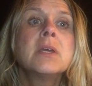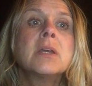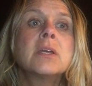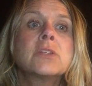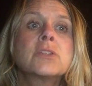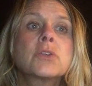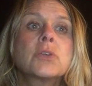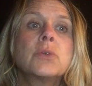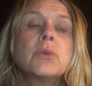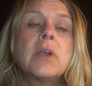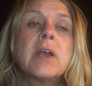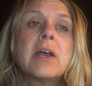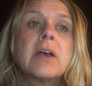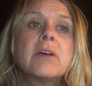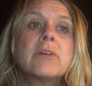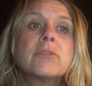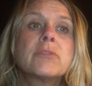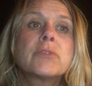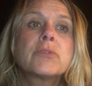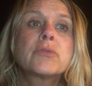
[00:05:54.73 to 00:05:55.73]
And so you
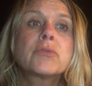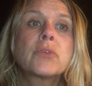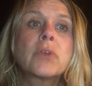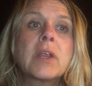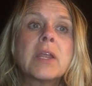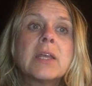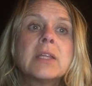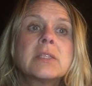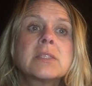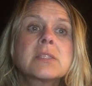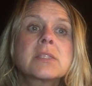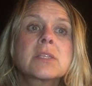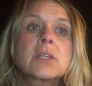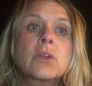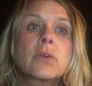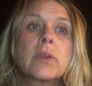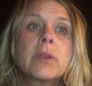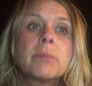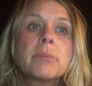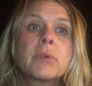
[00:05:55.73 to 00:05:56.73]
have France,
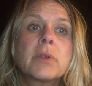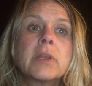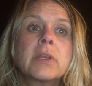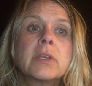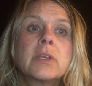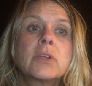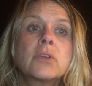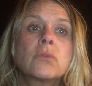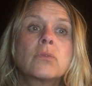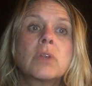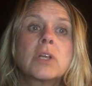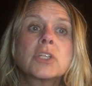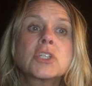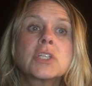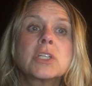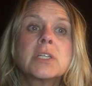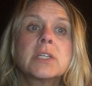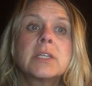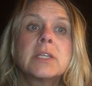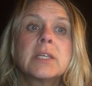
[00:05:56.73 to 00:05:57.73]
Great Britain,
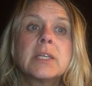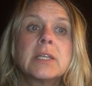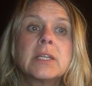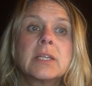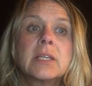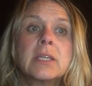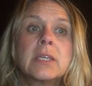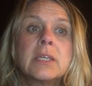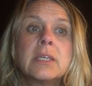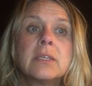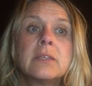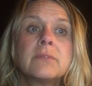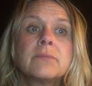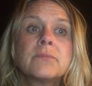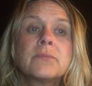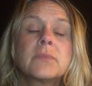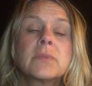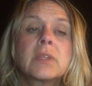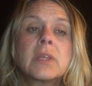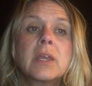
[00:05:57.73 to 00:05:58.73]
Russia, and Italy,
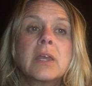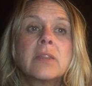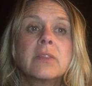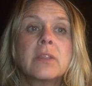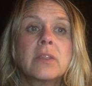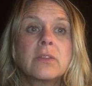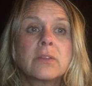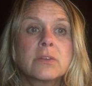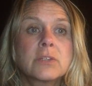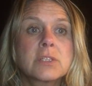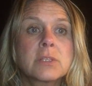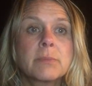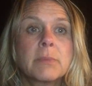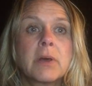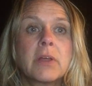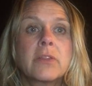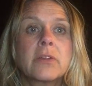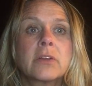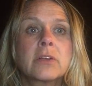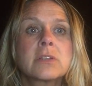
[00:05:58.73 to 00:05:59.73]
and then there's some
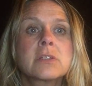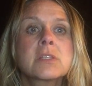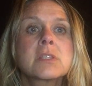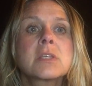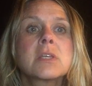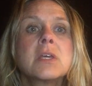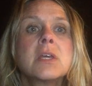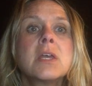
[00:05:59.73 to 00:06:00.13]
others.